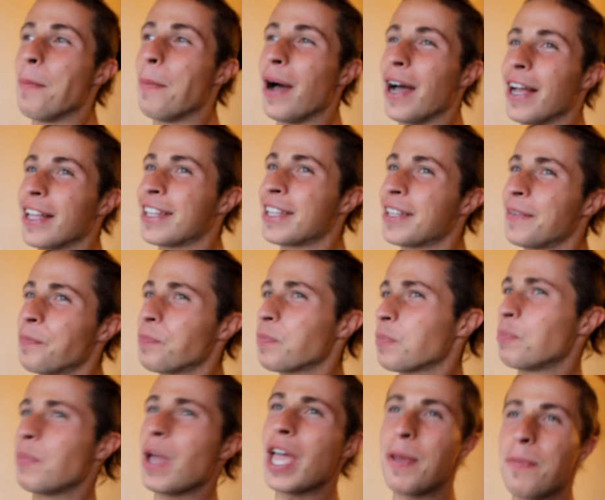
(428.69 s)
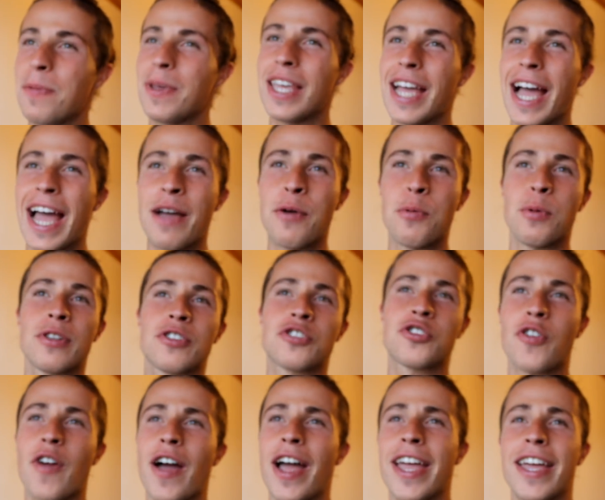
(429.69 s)
but maybe I will
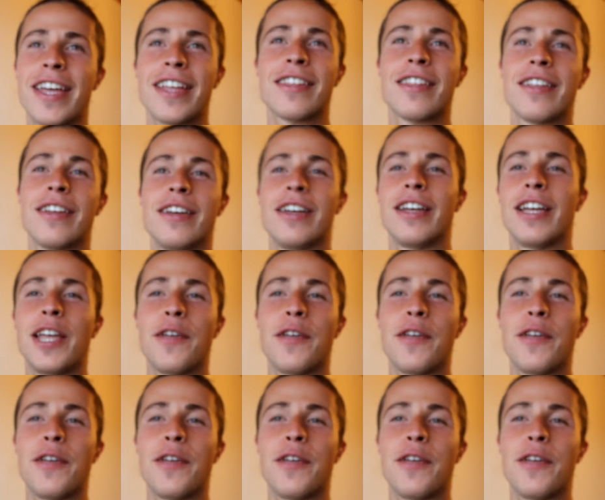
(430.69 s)
try it.